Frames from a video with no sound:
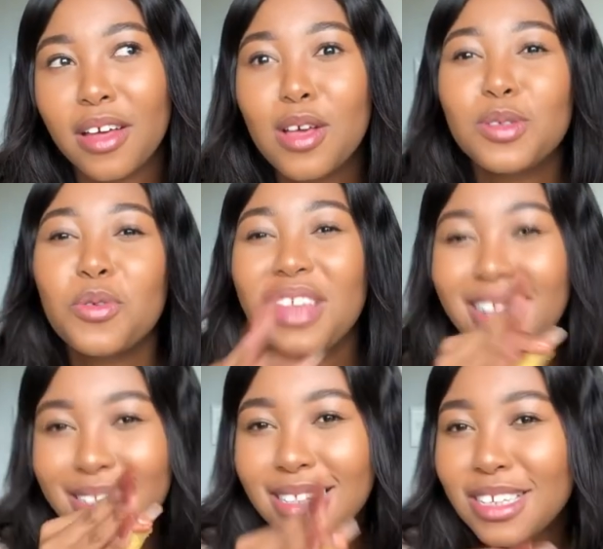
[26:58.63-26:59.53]
So that
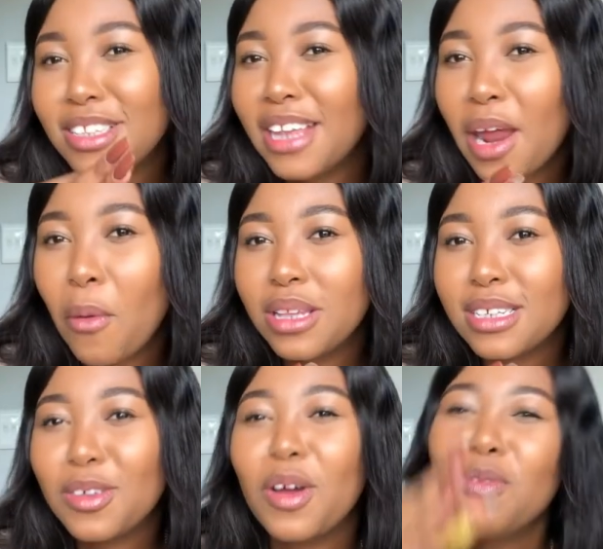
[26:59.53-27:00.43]
distinction that I wanted,
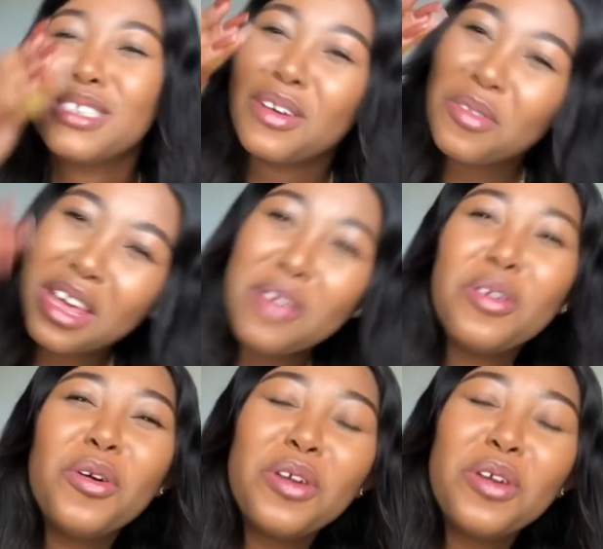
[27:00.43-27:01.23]
God was like, okay, you're not gonna